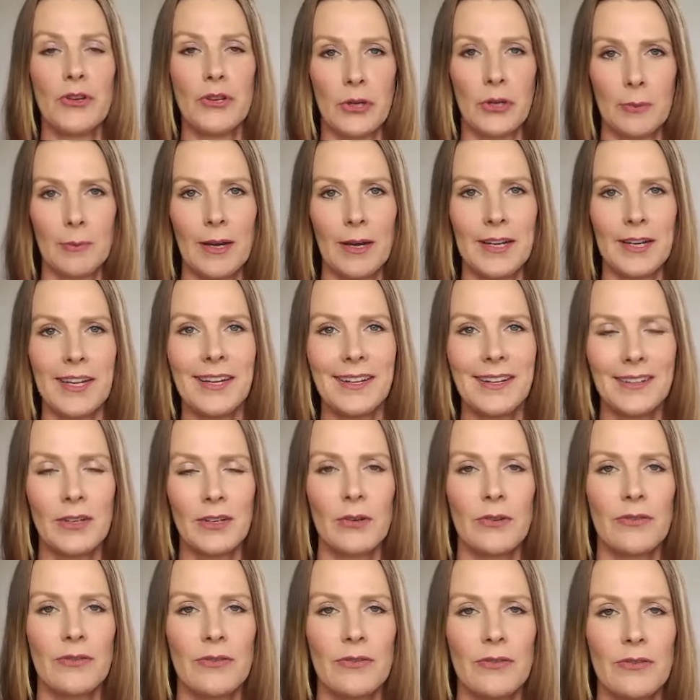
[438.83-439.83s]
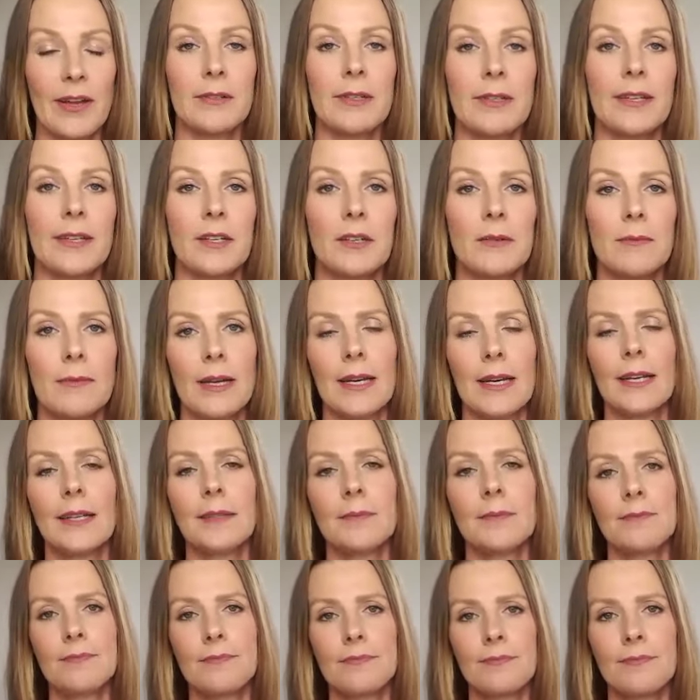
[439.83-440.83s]
no money or very little
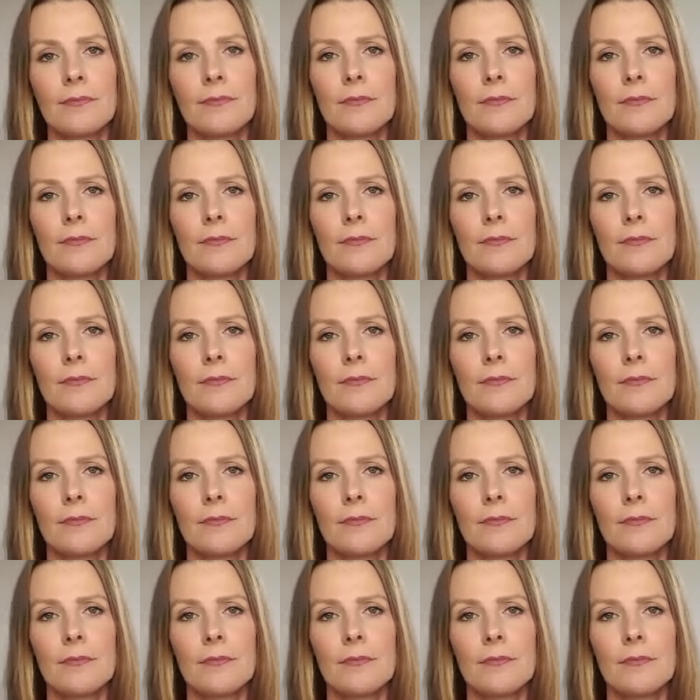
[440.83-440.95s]
money,